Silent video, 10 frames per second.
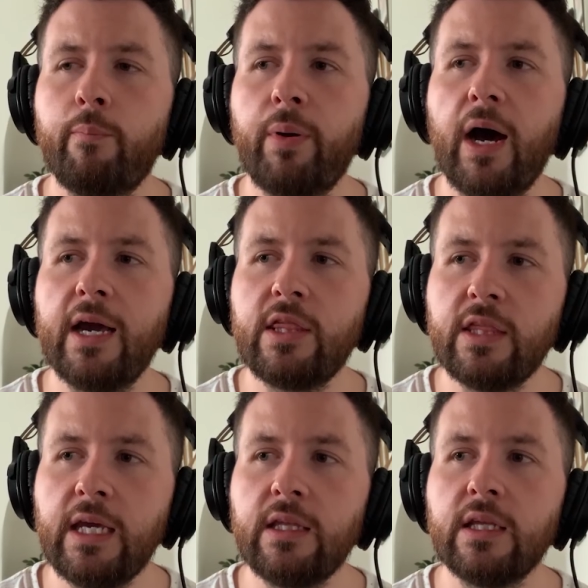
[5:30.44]
But I
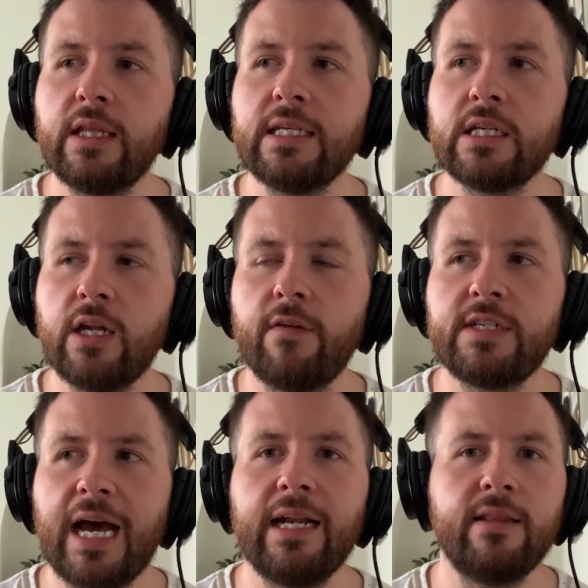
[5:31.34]
think that there's enough
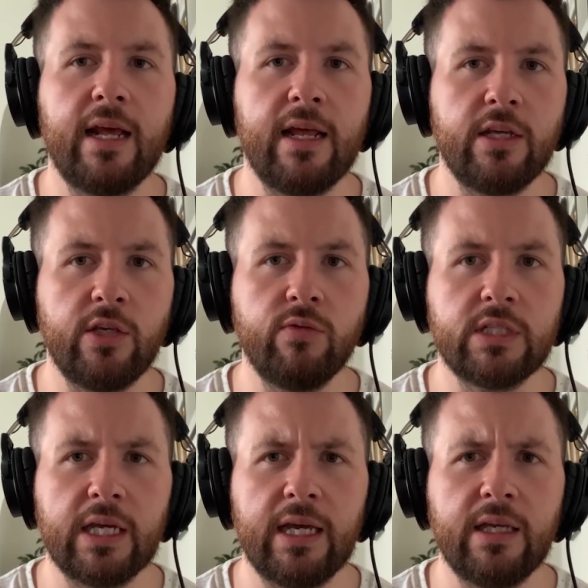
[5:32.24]
talent there that you'd
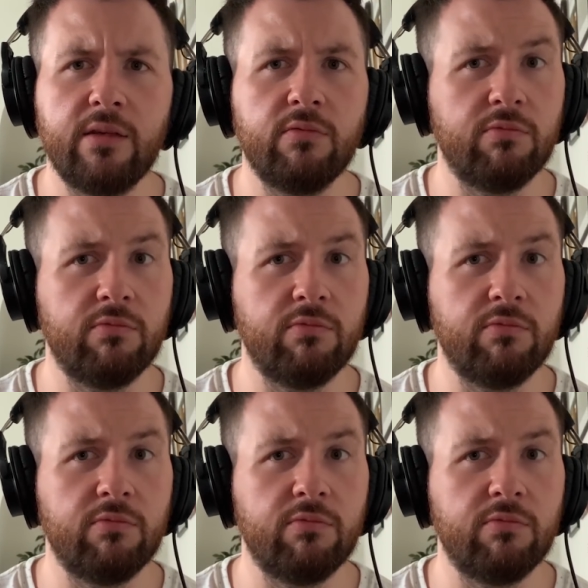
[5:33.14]
say